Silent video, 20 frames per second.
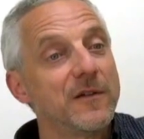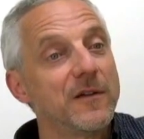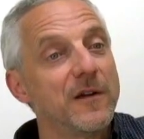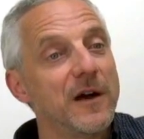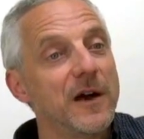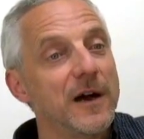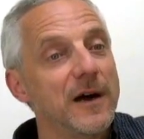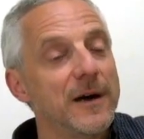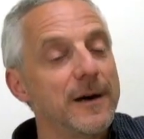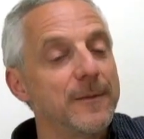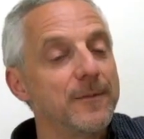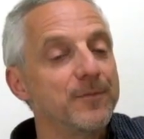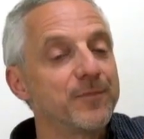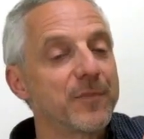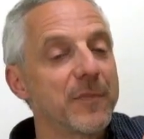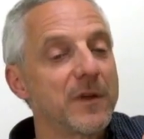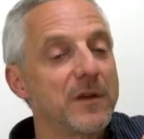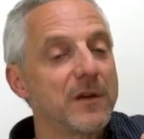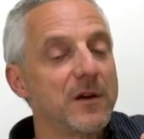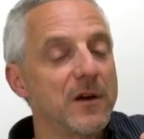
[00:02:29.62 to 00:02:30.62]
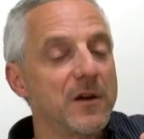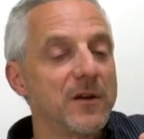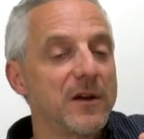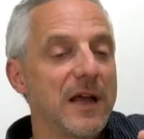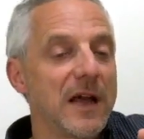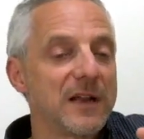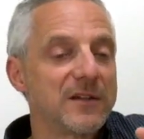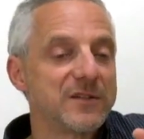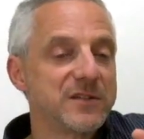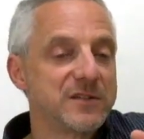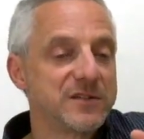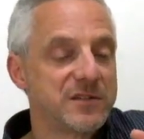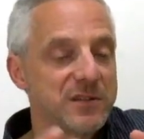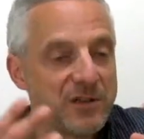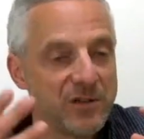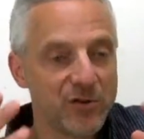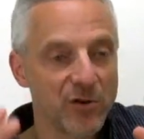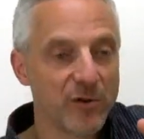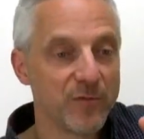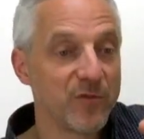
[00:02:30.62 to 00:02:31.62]
or not just
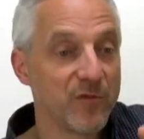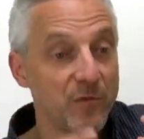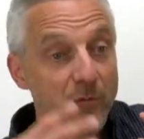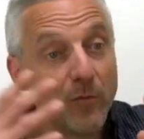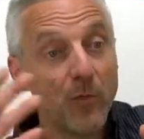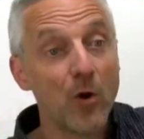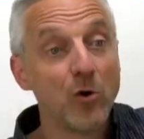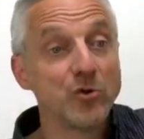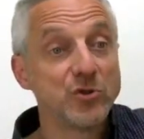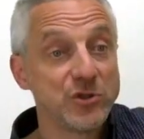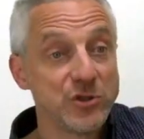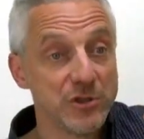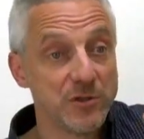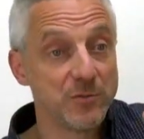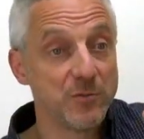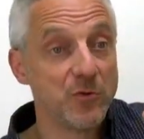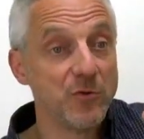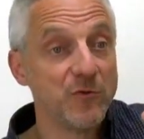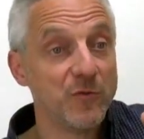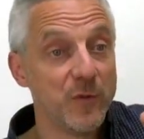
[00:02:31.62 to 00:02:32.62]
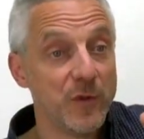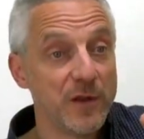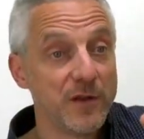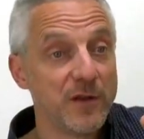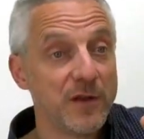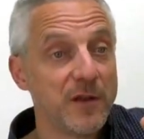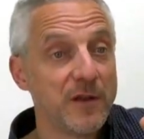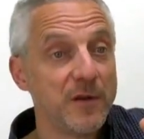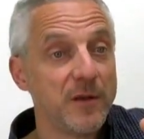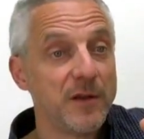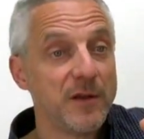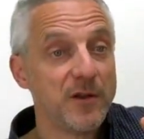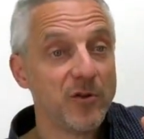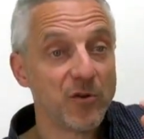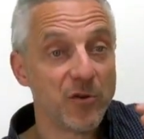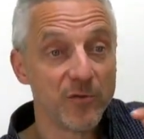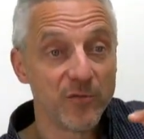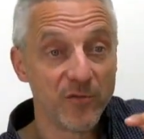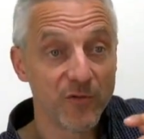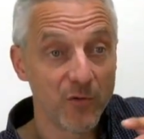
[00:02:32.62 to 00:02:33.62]
in terms of motion, movement, in
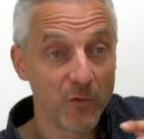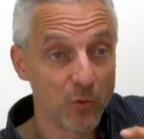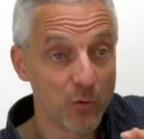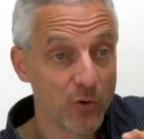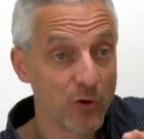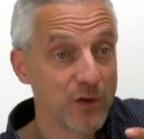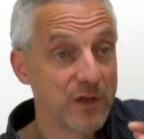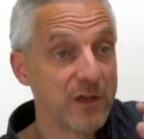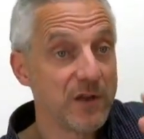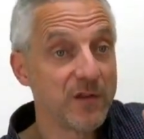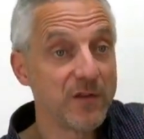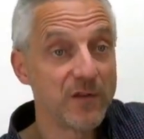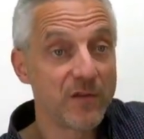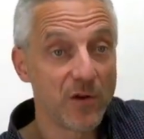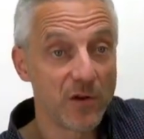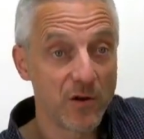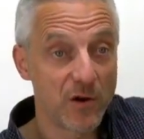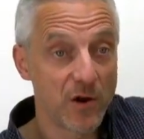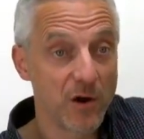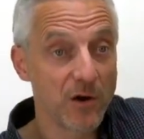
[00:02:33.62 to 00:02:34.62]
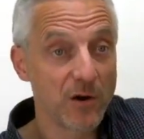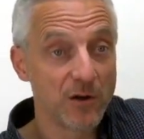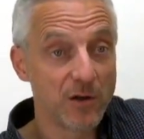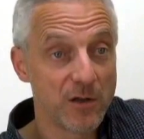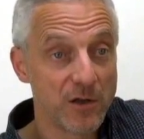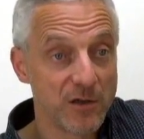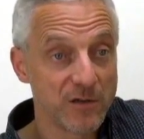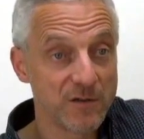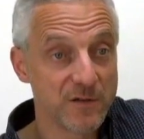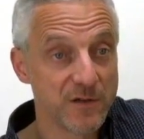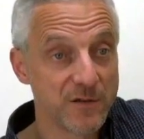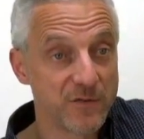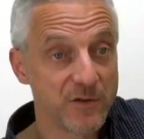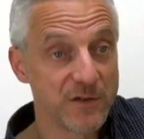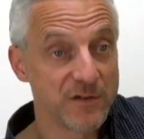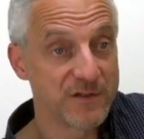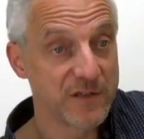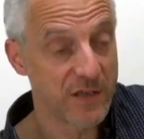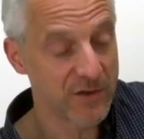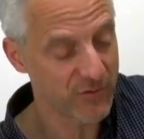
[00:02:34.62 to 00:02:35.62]
terms of organs, heart, lungs, liver,
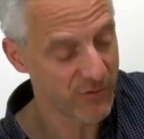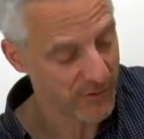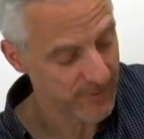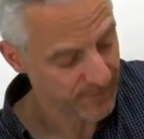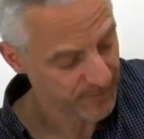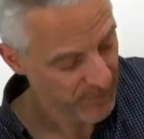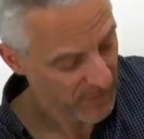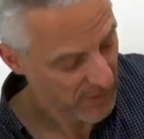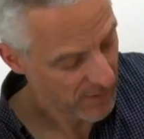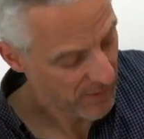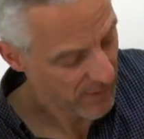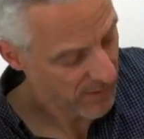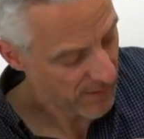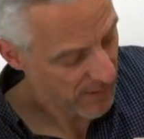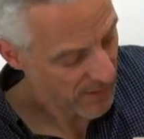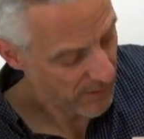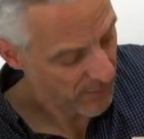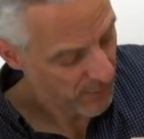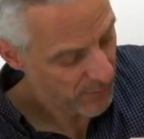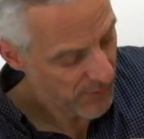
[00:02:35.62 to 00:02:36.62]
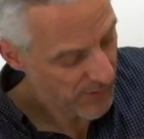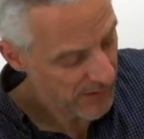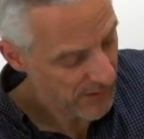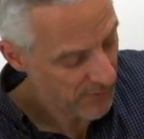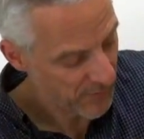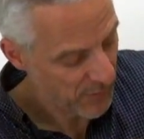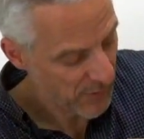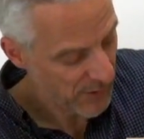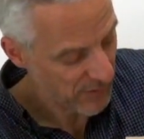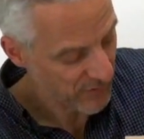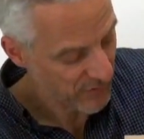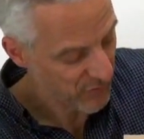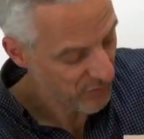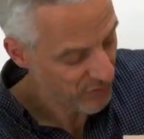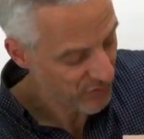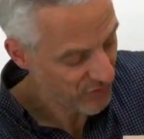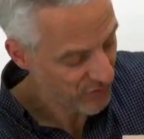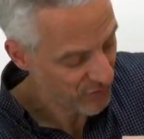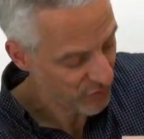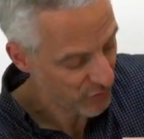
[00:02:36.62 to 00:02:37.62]
etc. Big impact. So
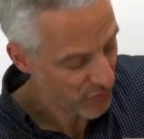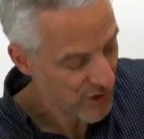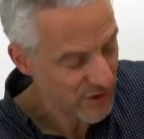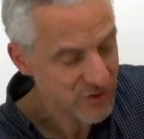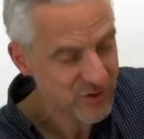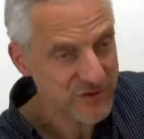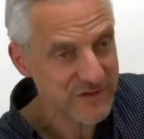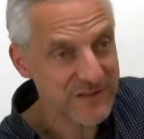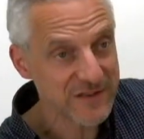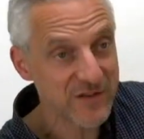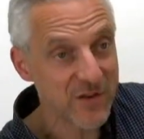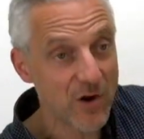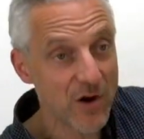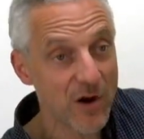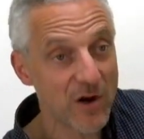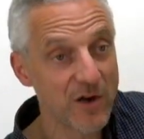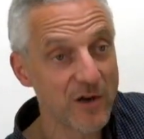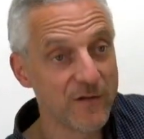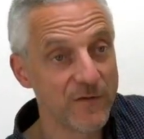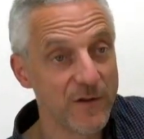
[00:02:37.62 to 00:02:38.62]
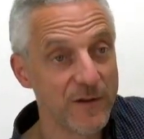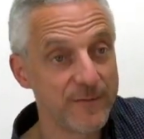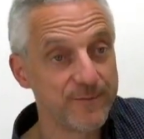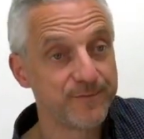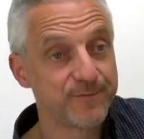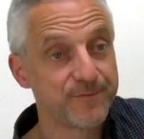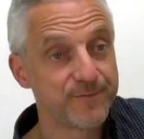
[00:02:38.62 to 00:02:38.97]
structure's at the heart of it.